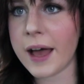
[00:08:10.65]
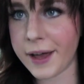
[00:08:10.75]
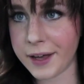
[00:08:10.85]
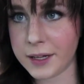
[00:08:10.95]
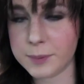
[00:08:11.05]

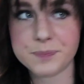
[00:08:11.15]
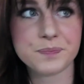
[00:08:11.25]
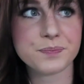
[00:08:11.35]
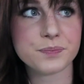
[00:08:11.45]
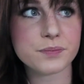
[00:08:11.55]

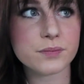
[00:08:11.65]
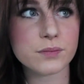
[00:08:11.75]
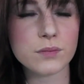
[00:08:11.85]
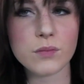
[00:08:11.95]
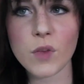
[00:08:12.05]
Um,
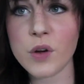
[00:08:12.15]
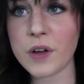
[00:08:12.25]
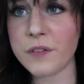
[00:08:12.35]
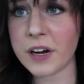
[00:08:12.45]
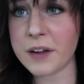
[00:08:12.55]

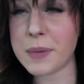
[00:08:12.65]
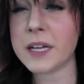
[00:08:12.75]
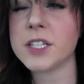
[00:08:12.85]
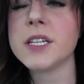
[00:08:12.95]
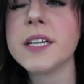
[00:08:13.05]
I've got very
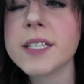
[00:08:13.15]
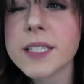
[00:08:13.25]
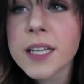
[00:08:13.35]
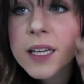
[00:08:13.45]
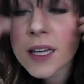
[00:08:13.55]
pink
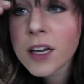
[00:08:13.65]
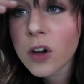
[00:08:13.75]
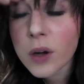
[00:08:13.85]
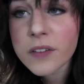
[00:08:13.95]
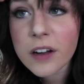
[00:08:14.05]
cheeks.
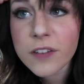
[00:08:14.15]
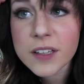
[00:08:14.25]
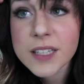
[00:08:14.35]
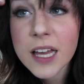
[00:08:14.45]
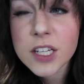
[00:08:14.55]
We've got
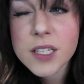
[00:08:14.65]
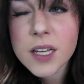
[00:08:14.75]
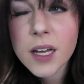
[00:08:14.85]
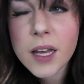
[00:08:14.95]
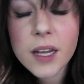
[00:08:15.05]
false lashes
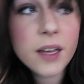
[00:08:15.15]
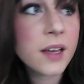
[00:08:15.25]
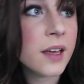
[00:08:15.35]
on.